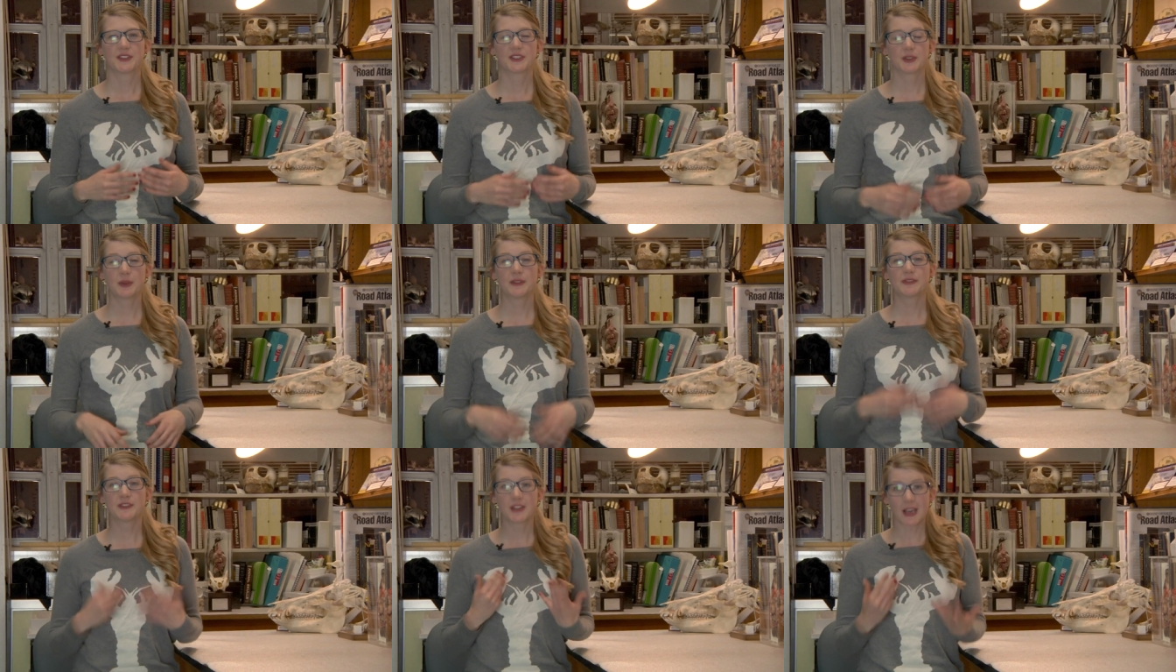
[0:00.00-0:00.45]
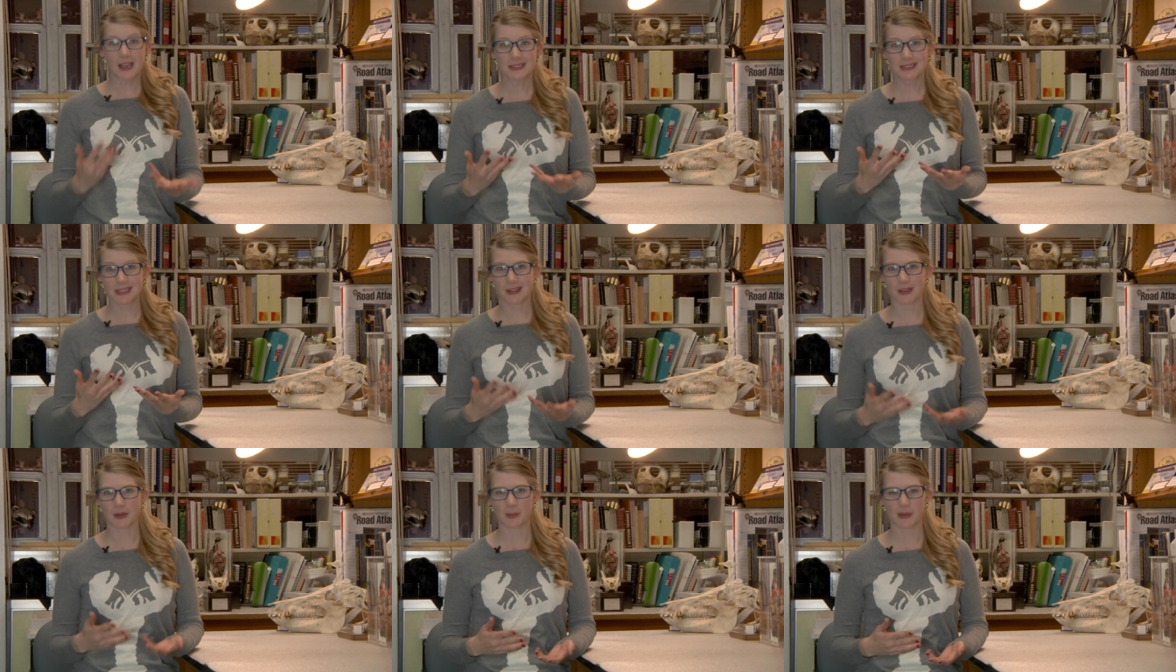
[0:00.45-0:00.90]
So we've
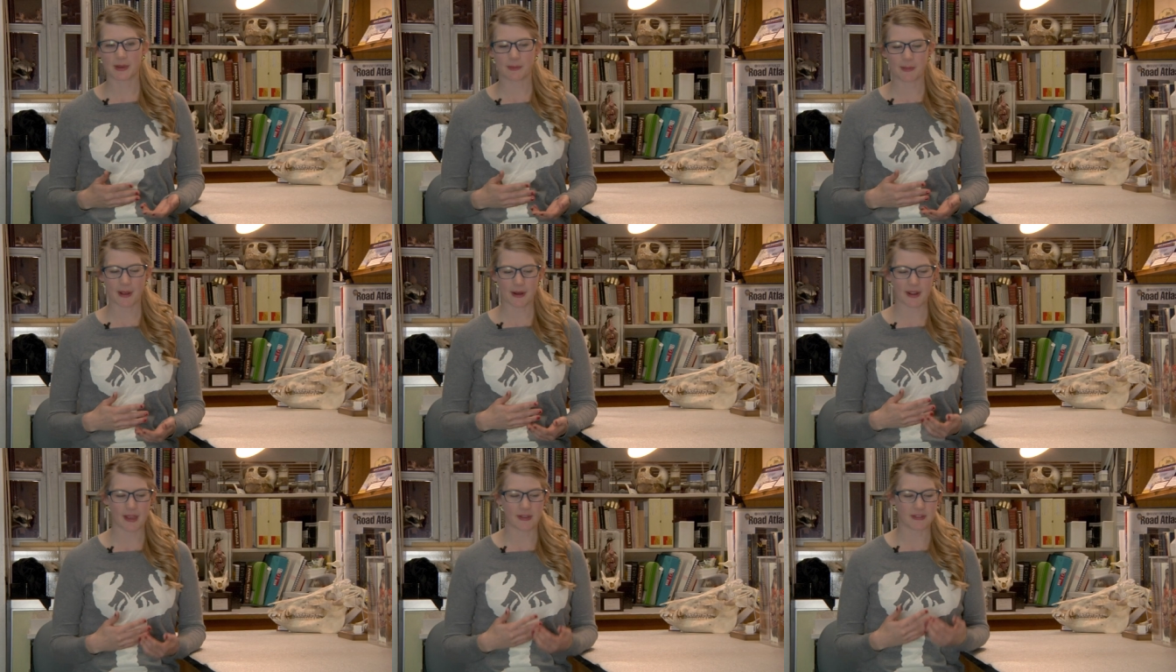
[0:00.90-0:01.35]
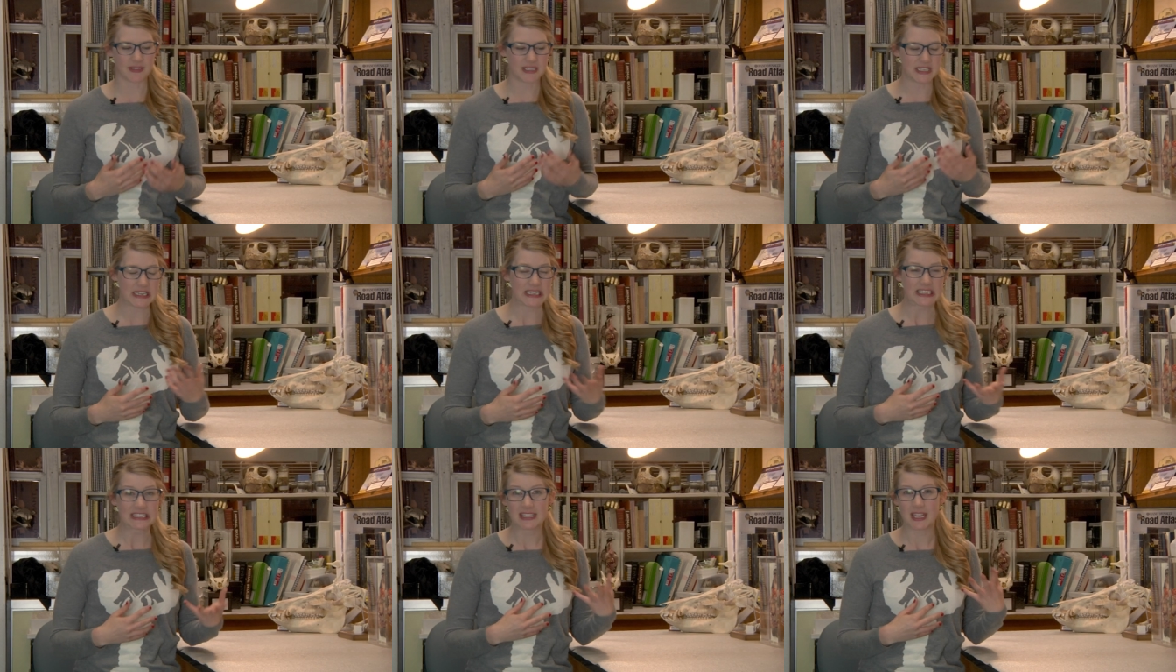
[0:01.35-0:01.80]
talked a little bit about how
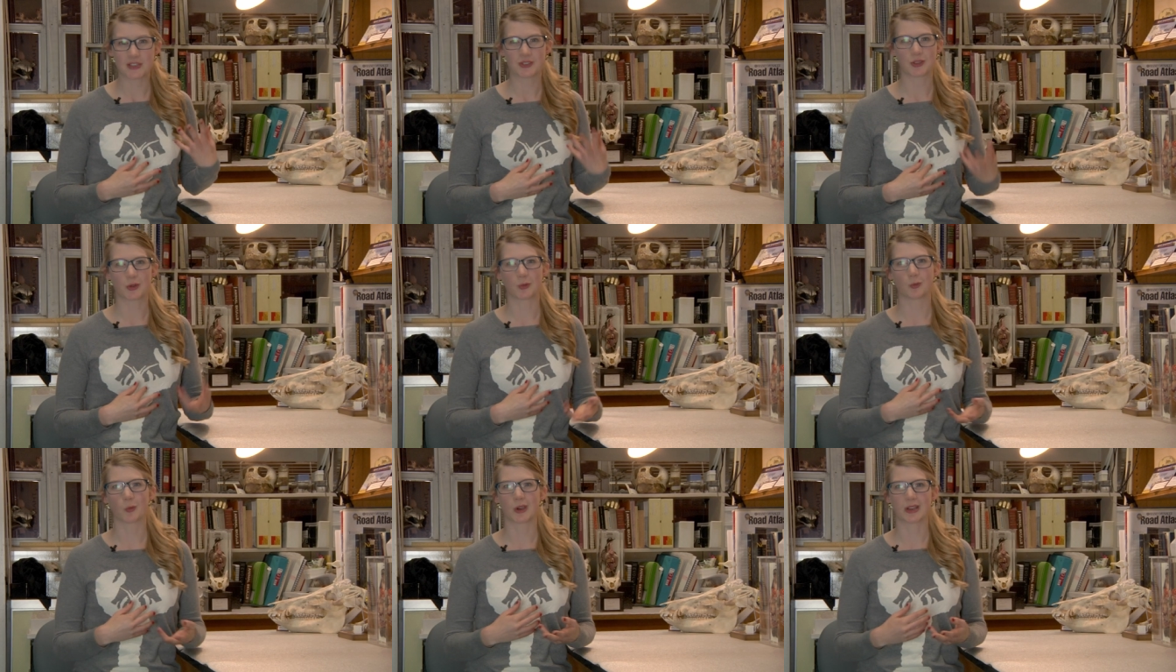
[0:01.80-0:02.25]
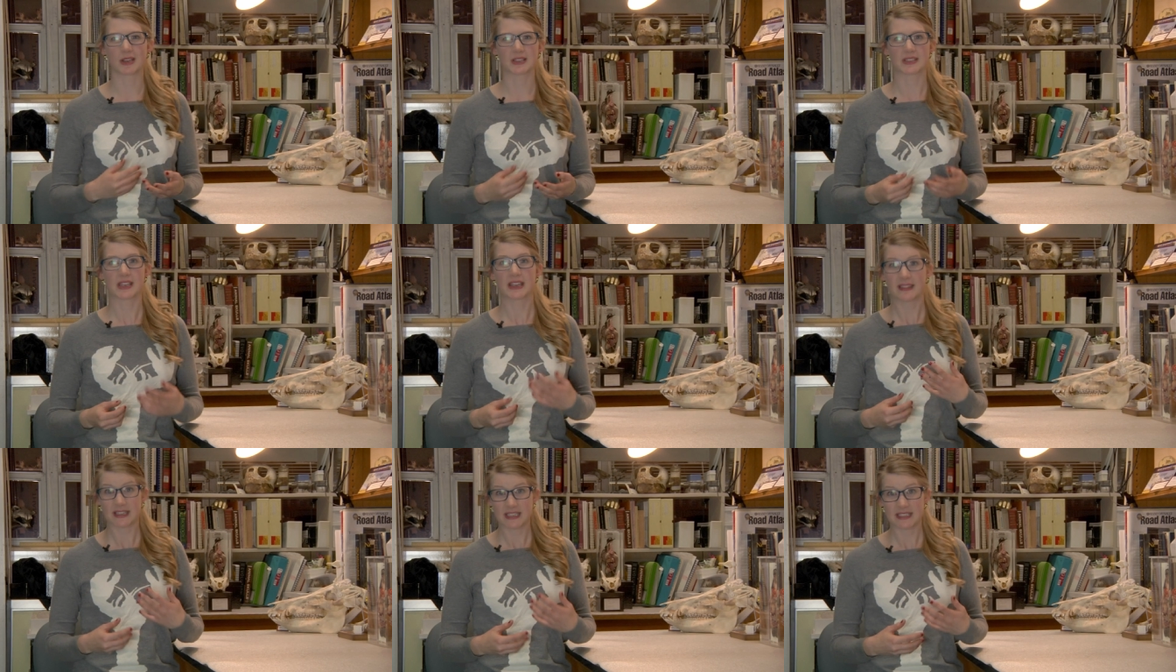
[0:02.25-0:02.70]
de-extinction
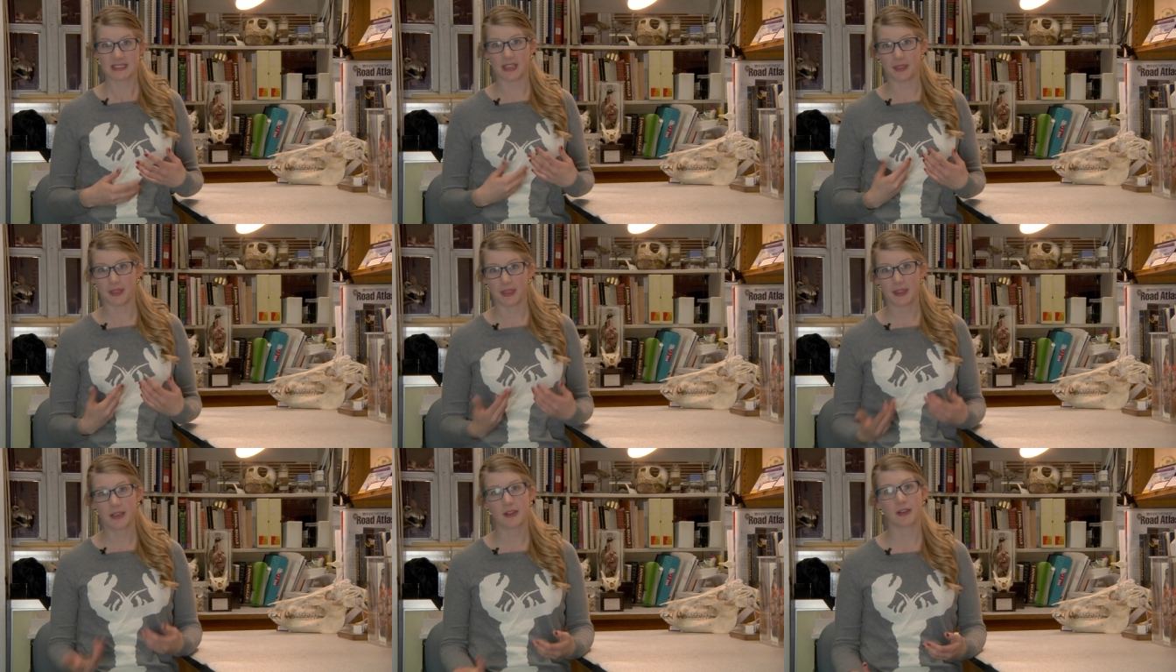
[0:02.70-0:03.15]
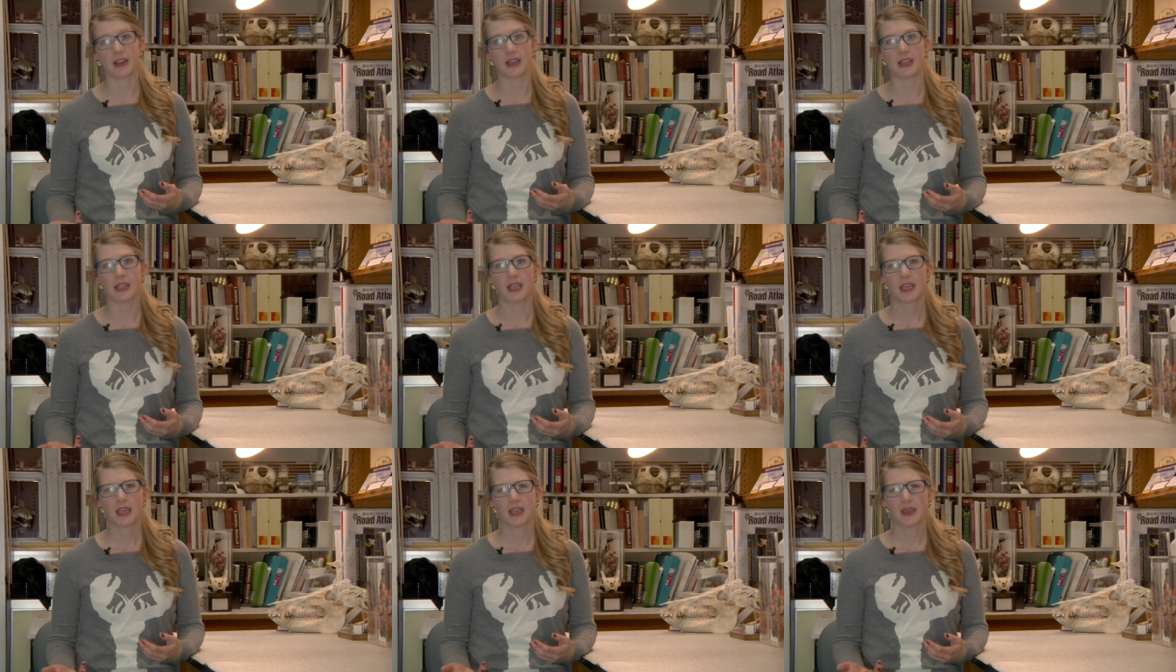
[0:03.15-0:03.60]
works, at least in
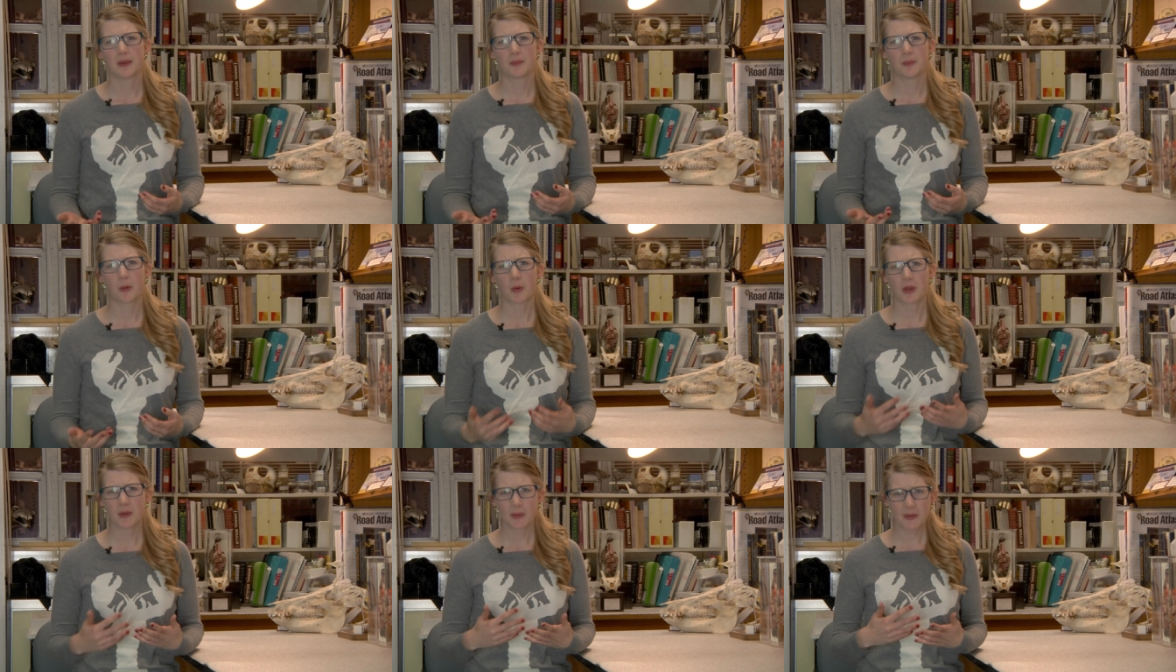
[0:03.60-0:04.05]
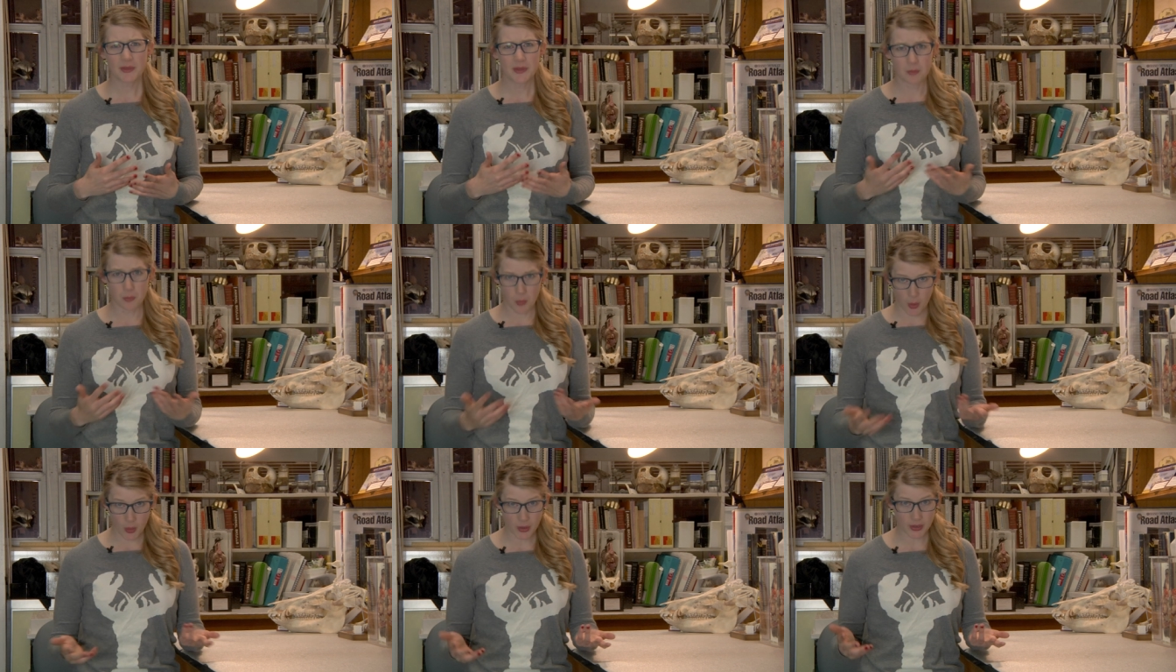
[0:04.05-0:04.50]
theory, but what about the
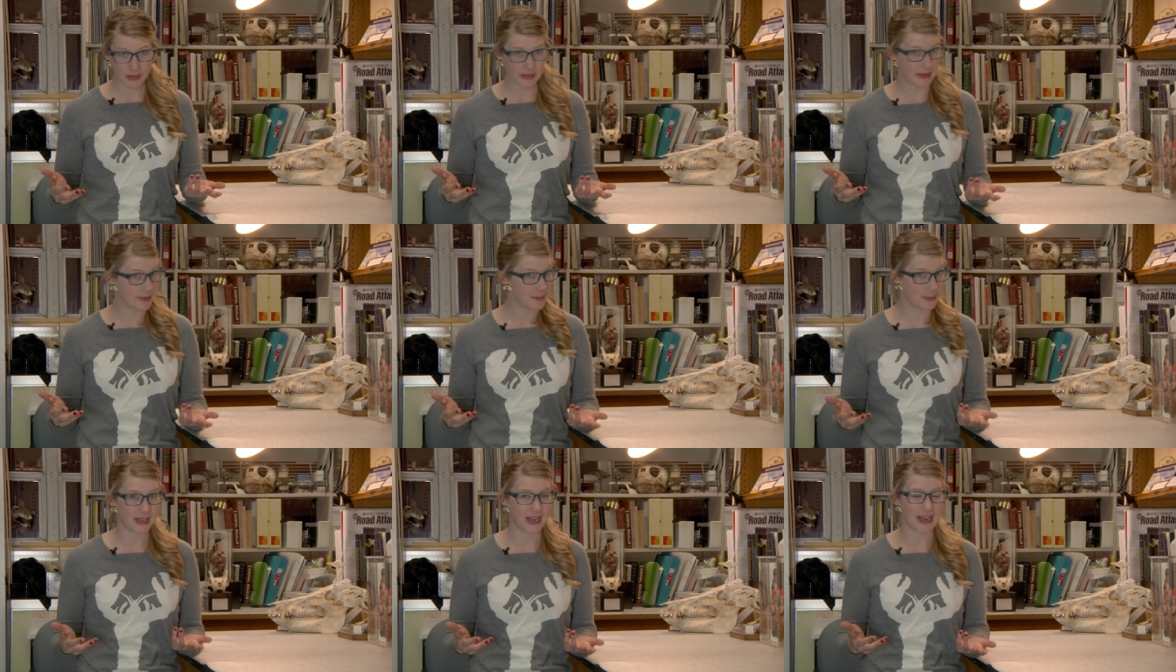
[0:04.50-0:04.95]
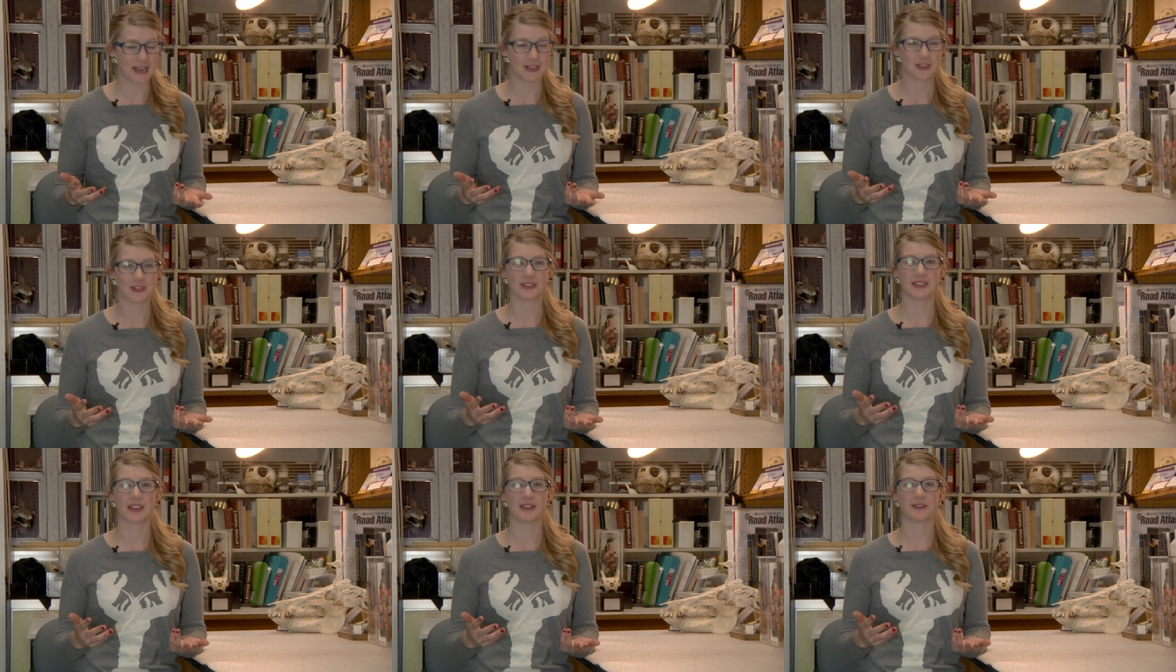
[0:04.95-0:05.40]
moral
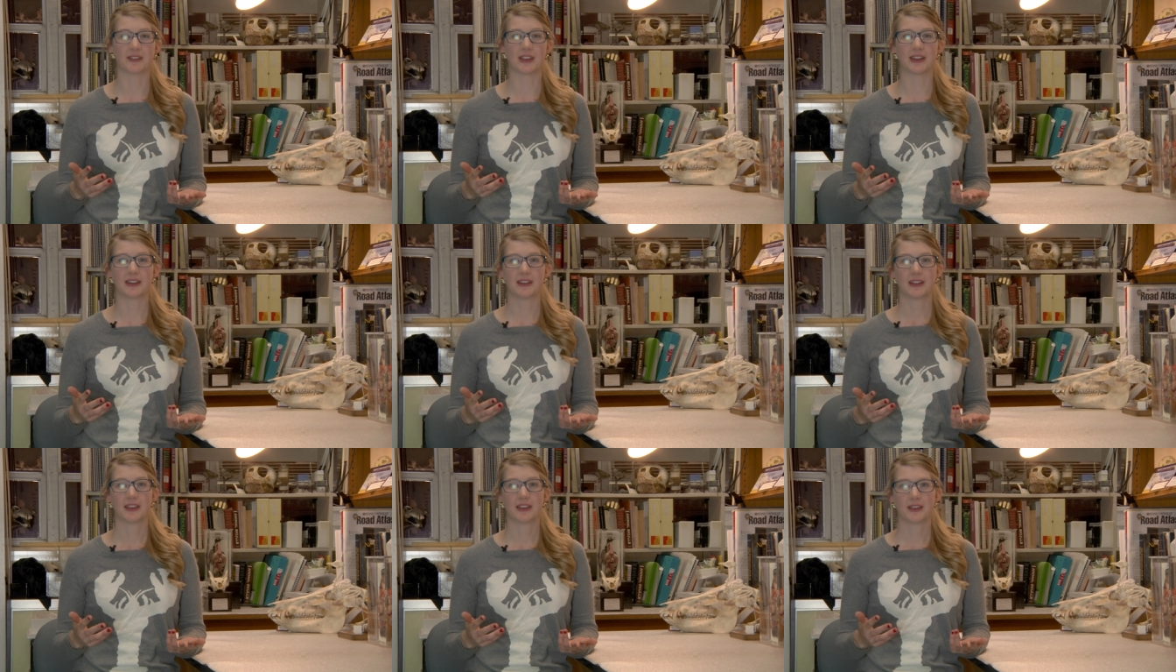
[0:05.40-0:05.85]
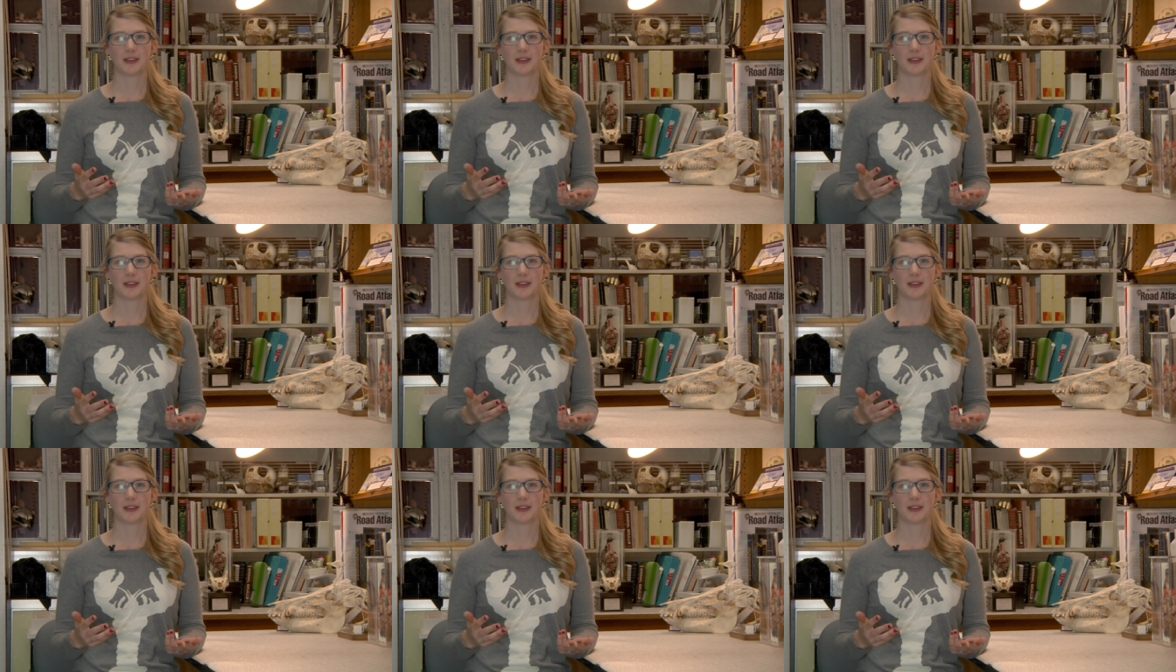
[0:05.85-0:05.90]
implications of it?